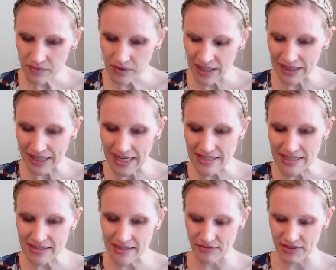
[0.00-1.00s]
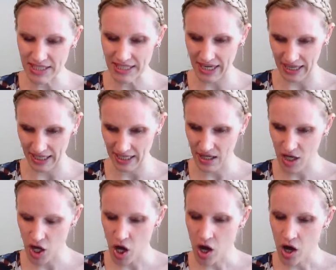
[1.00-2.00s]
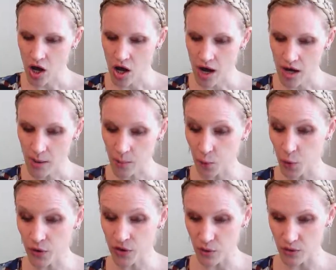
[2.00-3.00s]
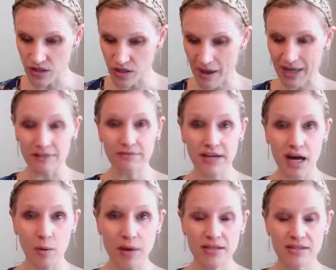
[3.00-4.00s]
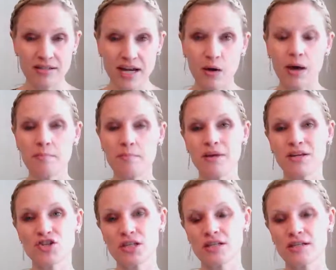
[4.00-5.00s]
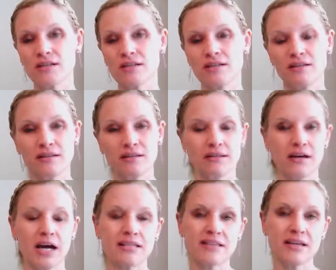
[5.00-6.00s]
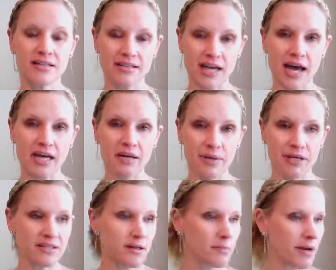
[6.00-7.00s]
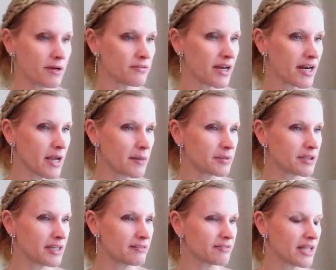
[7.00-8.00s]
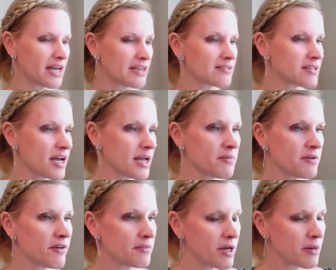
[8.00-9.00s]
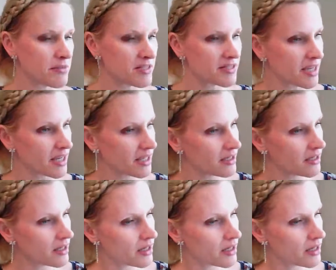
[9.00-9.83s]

In late 1780, and we're going to go into the Battle of Cowpens now. I mentioned a tad bit about that, I believe, last time, if I'm not mistaken.